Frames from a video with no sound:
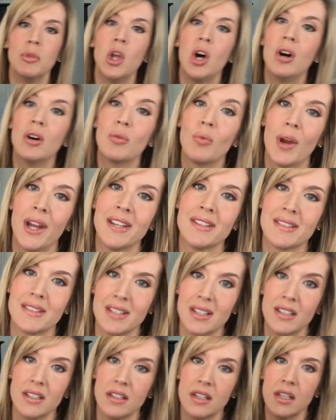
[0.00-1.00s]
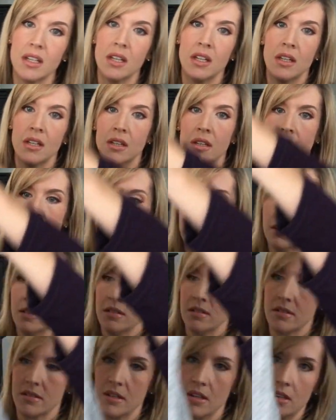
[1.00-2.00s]
long-waisted,
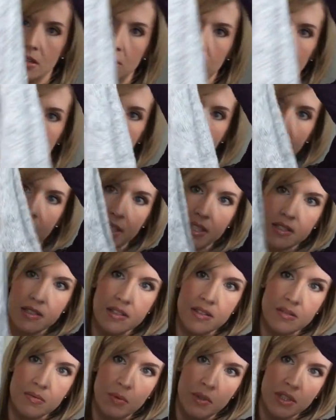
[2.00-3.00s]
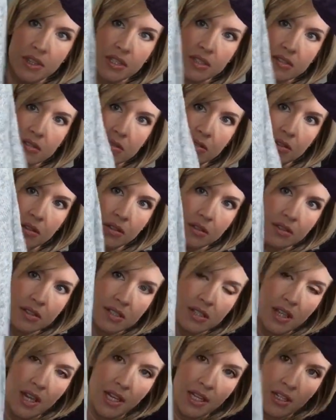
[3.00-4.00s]
so this is what this
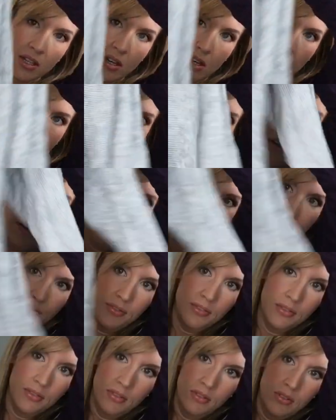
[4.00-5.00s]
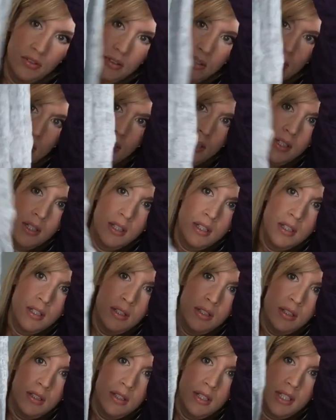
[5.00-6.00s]
looks like off,
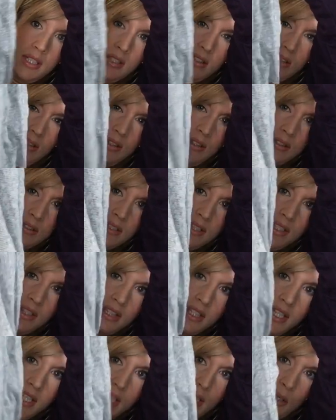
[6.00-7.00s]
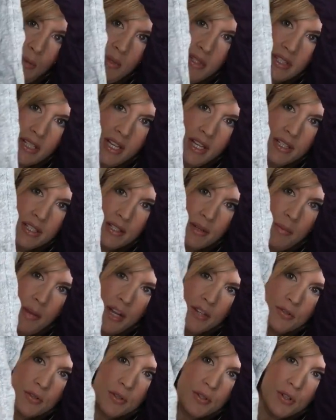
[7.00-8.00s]
and it looks like the hem is
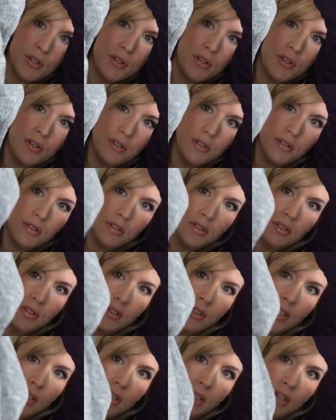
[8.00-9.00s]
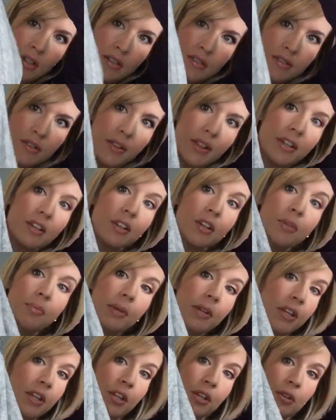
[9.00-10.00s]
asymmetrical. So they could
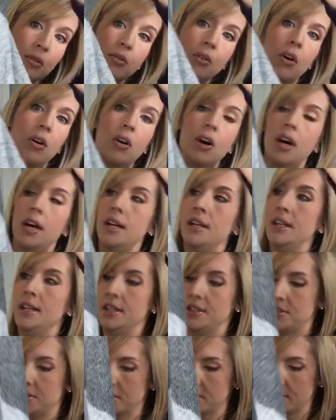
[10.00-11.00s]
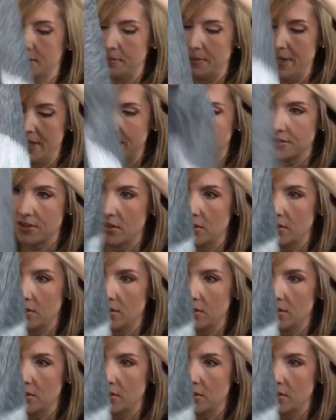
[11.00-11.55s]
be cute on, it just depends